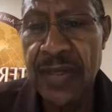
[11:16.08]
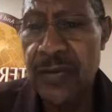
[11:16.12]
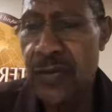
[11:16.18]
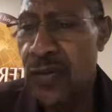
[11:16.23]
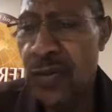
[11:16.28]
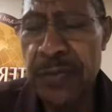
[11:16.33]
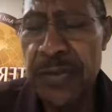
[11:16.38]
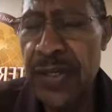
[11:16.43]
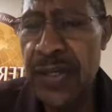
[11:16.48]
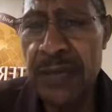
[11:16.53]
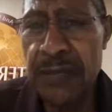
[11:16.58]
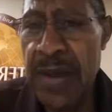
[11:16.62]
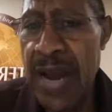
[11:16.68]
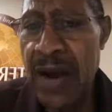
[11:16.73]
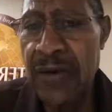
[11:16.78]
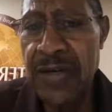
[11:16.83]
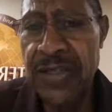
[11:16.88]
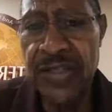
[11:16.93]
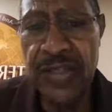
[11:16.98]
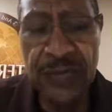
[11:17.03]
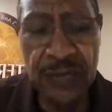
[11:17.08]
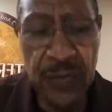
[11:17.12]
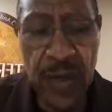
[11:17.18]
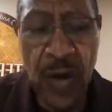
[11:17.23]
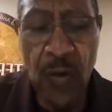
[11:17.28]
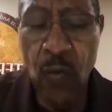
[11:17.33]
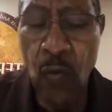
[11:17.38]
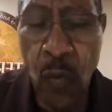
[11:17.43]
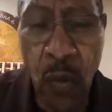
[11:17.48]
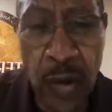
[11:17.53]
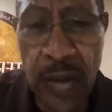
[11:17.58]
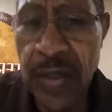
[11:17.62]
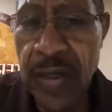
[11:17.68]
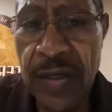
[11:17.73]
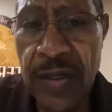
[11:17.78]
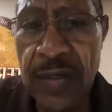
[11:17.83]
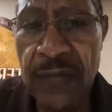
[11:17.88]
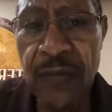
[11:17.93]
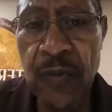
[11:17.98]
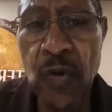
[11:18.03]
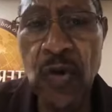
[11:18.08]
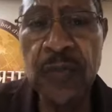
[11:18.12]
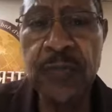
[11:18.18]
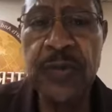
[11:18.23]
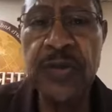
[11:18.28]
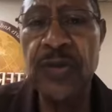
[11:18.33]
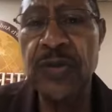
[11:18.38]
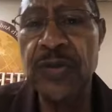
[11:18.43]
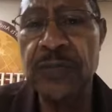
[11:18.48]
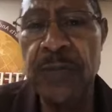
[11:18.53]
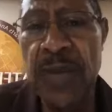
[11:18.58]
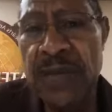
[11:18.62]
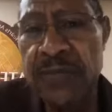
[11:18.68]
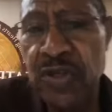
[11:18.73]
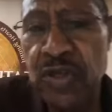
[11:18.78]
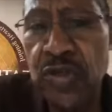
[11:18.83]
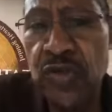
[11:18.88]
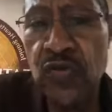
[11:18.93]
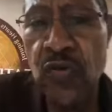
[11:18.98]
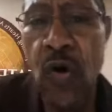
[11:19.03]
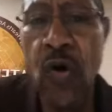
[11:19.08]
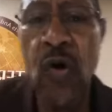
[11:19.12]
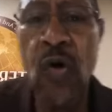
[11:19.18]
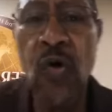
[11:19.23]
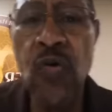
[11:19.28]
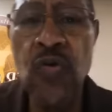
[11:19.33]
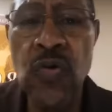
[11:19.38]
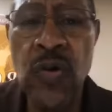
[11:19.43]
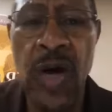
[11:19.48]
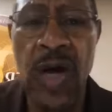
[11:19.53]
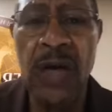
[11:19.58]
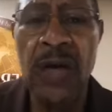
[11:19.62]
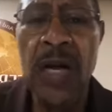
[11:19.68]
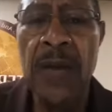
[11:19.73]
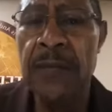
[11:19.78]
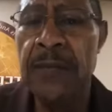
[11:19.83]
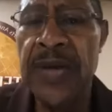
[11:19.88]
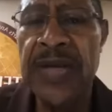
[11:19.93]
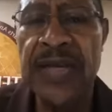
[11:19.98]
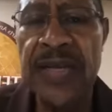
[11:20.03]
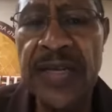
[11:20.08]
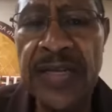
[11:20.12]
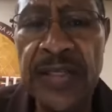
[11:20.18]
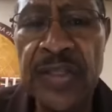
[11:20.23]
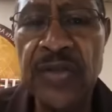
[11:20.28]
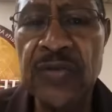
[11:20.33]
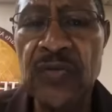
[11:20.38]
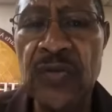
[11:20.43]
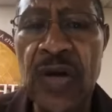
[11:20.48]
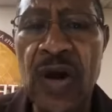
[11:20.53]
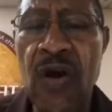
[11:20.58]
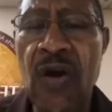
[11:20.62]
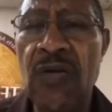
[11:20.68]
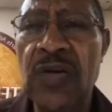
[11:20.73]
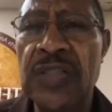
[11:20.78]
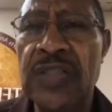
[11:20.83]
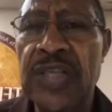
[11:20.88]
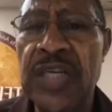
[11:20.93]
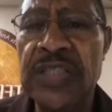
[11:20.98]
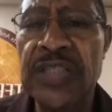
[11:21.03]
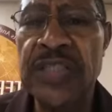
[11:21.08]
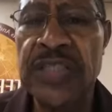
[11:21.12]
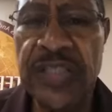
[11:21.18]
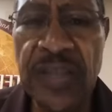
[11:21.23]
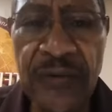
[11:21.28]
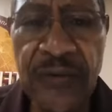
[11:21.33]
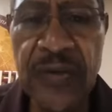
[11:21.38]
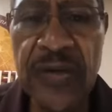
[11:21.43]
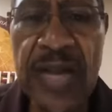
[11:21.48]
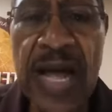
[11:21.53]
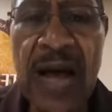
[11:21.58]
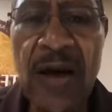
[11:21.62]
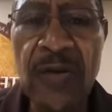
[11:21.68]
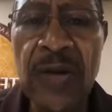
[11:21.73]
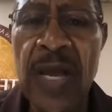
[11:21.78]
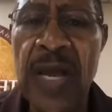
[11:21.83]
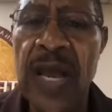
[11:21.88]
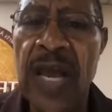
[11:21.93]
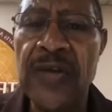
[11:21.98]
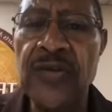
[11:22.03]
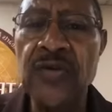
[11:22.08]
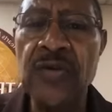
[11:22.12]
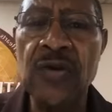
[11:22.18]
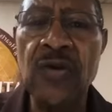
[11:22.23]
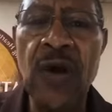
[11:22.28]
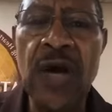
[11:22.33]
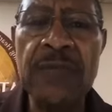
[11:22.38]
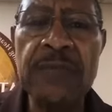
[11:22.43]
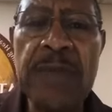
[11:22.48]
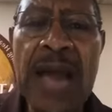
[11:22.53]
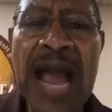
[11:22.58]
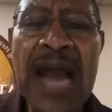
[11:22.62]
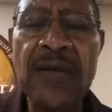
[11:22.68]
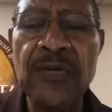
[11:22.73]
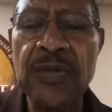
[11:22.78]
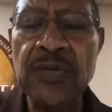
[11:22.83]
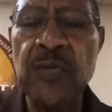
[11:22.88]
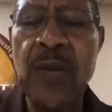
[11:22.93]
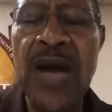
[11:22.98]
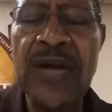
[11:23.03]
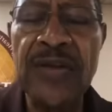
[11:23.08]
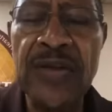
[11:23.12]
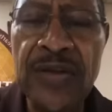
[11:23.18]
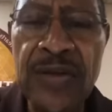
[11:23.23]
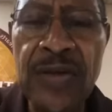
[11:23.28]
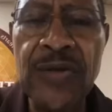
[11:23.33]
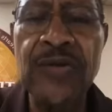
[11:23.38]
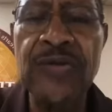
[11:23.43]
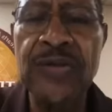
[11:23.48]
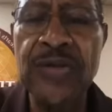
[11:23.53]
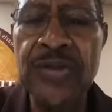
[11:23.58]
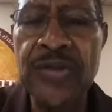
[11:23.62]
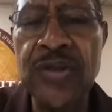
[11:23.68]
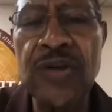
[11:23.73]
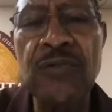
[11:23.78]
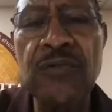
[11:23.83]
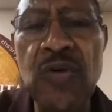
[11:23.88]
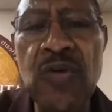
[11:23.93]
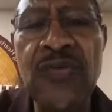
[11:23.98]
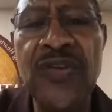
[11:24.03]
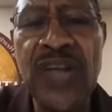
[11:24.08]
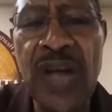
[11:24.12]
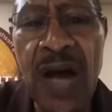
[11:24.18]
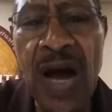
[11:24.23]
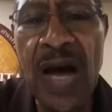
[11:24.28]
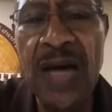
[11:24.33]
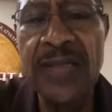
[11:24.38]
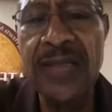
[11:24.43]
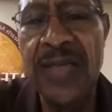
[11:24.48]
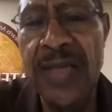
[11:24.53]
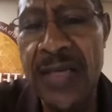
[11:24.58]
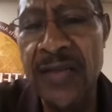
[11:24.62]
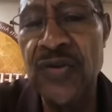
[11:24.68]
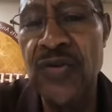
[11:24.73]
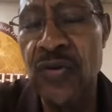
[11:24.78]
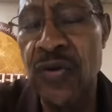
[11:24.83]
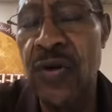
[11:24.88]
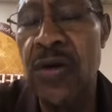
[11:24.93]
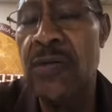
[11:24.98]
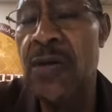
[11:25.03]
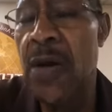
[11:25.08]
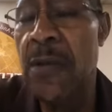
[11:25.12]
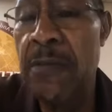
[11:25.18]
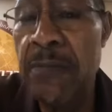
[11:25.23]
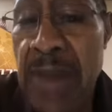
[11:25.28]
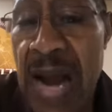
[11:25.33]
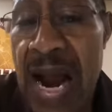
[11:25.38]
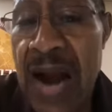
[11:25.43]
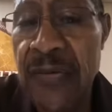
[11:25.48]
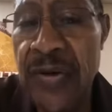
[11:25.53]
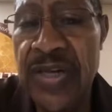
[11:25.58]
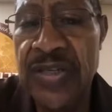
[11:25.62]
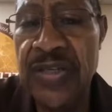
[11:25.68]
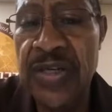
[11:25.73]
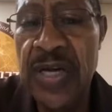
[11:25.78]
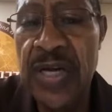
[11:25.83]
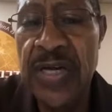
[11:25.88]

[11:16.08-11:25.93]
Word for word: You can be in a marriage and want to get a divorce, but you may be too old or been in it too long and just suffer it out, and you're going backwards while the years are still moving on in your marriage.